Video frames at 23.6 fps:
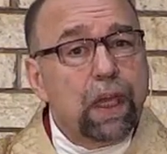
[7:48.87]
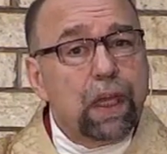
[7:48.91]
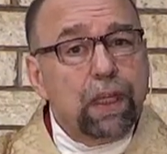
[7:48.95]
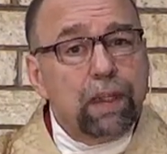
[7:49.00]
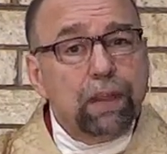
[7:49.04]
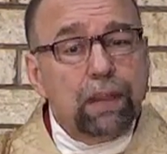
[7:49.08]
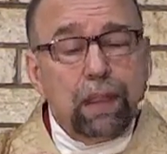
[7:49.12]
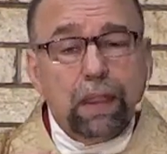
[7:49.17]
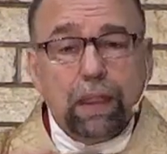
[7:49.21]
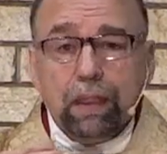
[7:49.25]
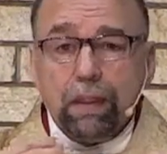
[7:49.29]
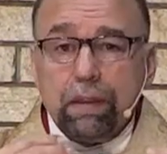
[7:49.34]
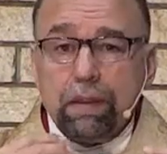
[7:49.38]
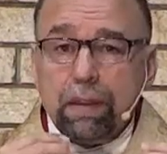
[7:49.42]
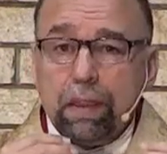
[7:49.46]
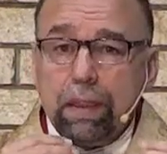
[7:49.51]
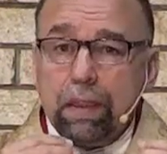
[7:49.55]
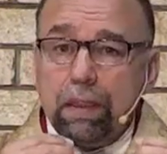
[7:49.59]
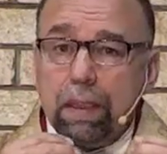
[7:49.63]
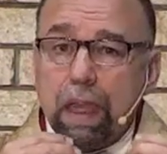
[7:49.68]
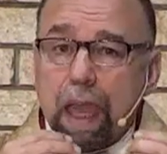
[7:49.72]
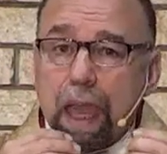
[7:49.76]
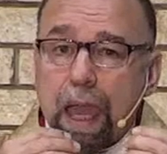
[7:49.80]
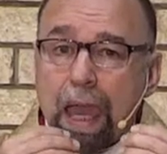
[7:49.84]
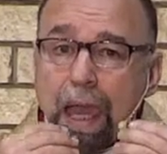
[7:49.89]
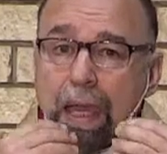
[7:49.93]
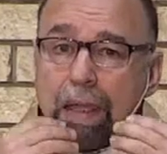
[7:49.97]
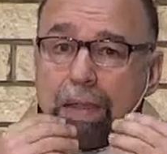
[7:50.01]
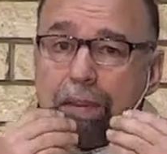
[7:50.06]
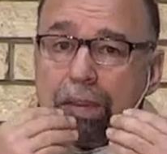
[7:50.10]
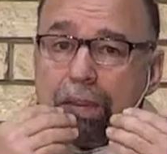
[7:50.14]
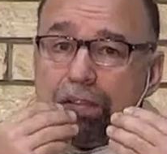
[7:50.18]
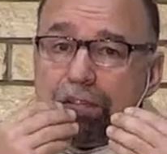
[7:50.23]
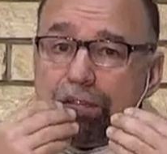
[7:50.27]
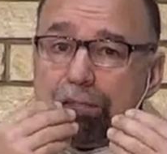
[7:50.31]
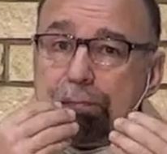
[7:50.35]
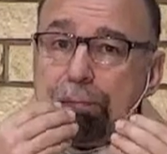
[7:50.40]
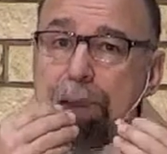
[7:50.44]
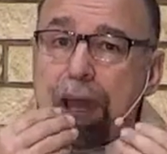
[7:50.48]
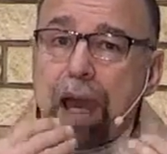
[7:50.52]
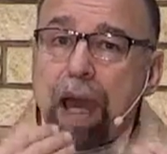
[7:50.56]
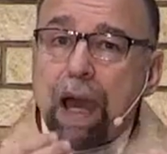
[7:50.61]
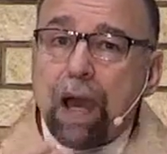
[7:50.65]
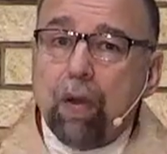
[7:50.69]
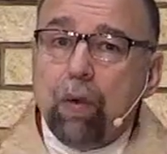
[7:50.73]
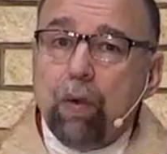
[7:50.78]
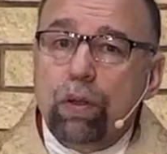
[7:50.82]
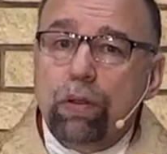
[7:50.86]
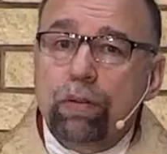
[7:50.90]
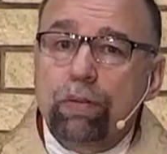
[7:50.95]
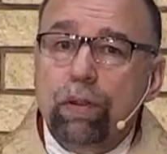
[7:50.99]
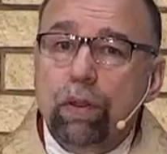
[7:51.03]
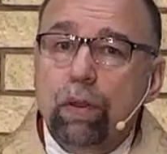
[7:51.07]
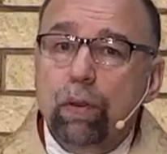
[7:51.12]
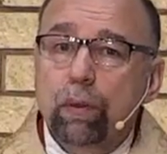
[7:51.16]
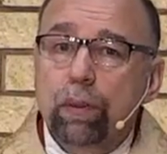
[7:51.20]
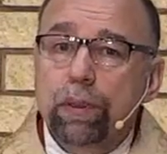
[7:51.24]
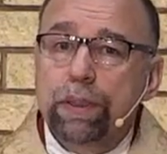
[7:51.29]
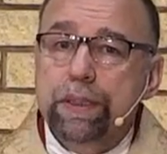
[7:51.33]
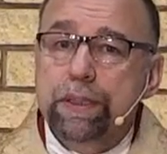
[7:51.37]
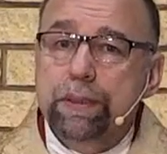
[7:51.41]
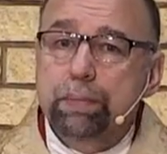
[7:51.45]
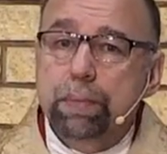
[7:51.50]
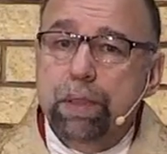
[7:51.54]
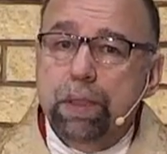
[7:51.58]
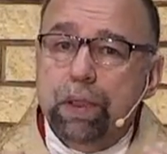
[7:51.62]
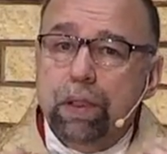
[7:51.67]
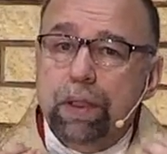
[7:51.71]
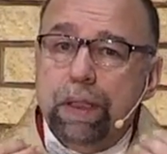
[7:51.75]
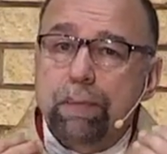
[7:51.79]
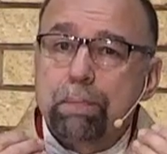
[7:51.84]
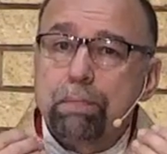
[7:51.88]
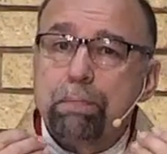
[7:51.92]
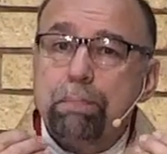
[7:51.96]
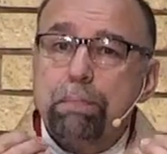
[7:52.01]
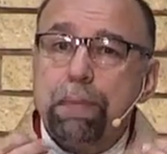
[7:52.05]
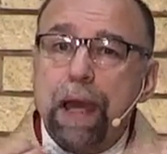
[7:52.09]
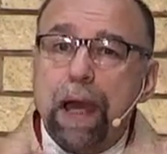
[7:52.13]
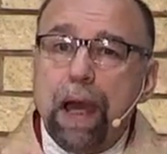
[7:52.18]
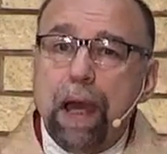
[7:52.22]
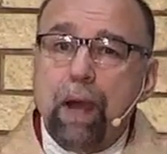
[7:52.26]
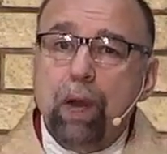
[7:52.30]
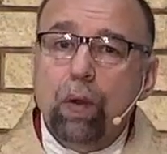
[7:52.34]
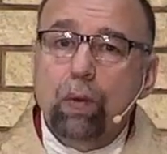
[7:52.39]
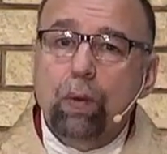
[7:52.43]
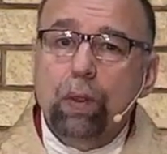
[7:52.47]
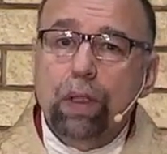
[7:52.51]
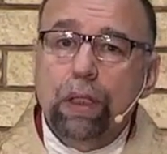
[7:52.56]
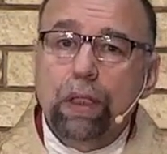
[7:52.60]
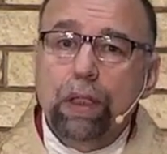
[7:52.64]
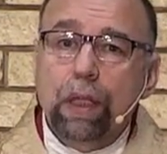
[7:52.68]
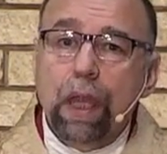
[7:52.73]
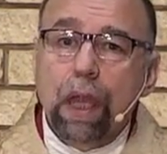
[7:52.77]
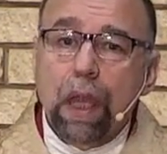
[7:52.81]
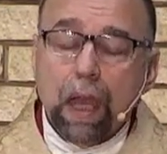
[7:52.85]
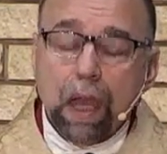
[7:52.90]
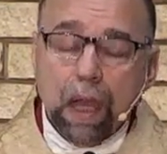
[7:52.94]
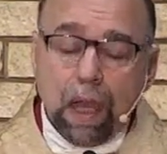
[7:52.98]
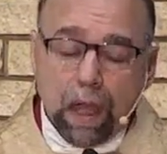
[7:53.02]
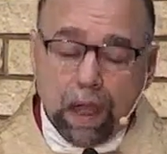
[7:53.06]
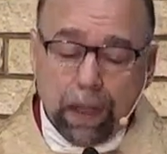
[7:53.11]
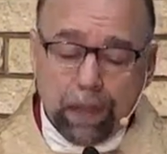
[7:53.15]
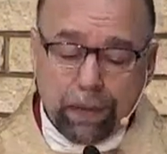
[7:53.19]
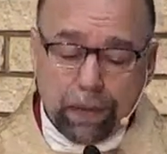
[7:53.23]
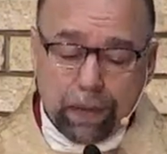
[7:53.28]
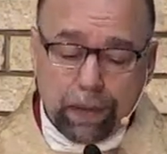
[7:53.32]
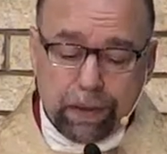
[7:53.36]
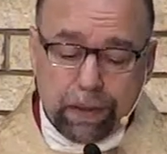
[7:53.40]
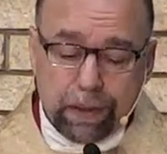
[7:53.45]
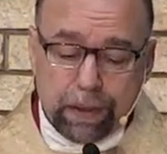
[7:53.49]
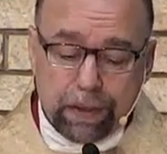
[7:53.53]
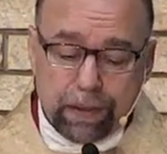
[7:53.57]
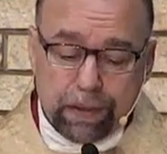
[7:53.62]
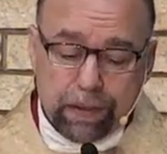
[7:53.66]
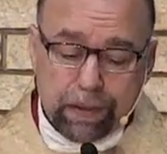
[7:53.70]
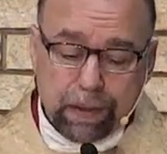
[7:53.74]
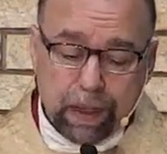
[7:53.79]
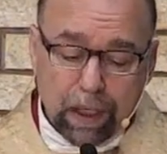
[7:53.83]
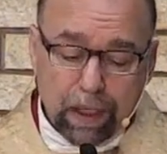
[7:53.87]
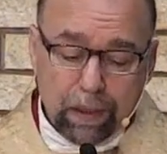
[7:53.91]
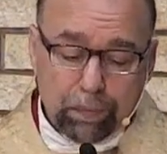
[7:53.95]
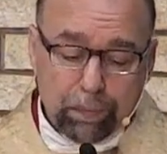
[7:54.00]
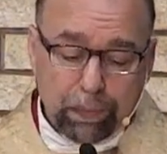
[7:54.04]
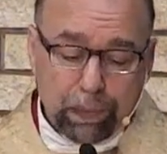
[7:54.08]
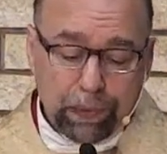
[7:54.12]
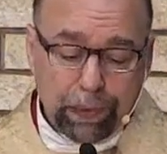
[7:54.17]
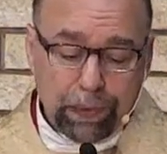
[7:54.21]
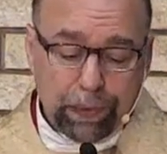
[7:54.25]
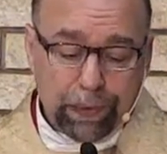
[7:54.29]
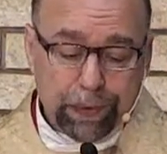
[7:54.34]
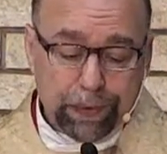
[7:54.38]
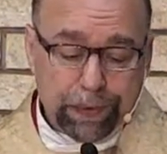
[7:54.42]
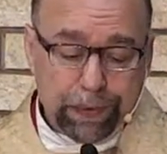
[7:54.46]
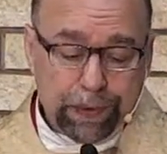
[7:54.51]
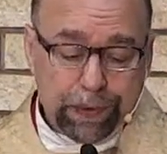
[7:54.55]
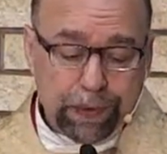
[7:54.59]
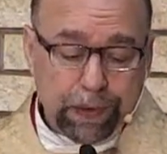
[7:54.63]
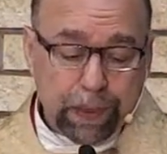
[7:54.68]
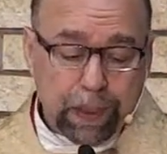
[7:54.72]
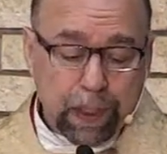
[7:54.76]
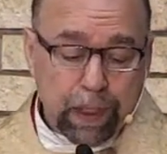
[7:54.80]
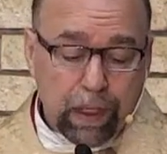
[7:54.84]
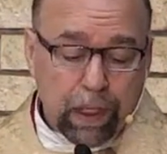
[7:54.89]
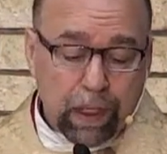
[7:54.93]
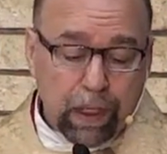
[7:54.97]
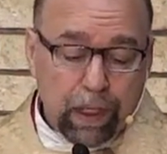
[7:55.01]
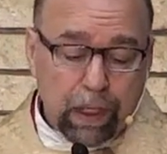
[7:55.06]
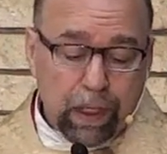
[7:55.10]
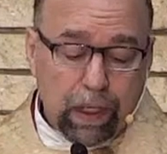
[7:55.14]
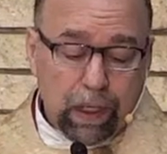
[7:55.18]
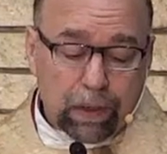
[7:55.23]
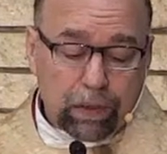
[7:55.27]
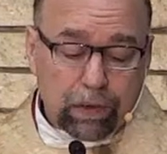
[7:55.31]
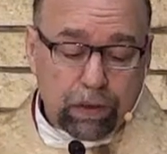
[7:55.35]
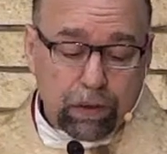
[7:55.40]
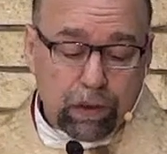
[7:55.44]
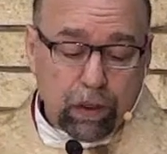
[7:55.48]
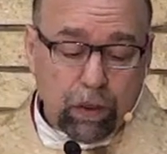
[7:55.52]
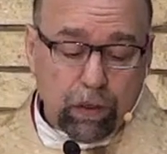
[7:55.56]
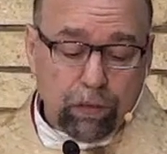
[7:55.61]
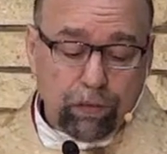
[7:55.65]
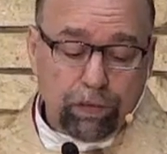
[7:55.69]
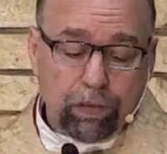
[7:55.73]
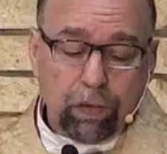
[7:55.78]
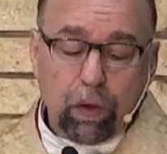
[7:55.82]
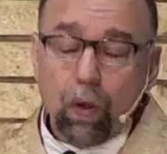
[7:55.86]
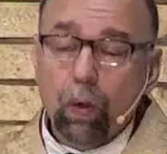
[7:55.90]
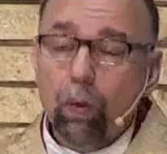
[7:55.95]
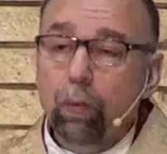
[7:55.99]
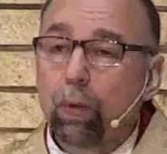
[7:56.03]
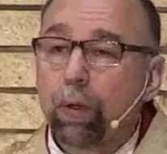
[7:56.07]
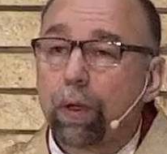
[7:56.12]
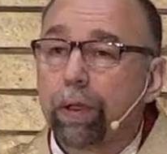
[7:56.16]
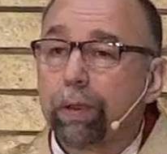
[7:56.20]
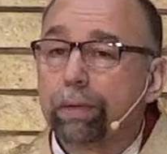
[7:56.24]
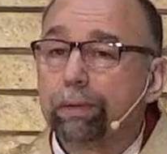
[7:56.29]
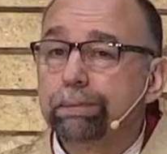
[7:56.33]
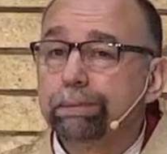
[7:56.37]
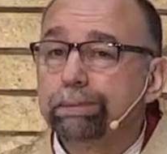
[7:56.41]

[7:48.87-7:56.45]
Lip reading: The active power of the Holy Spirit empowering the disciples to go forward.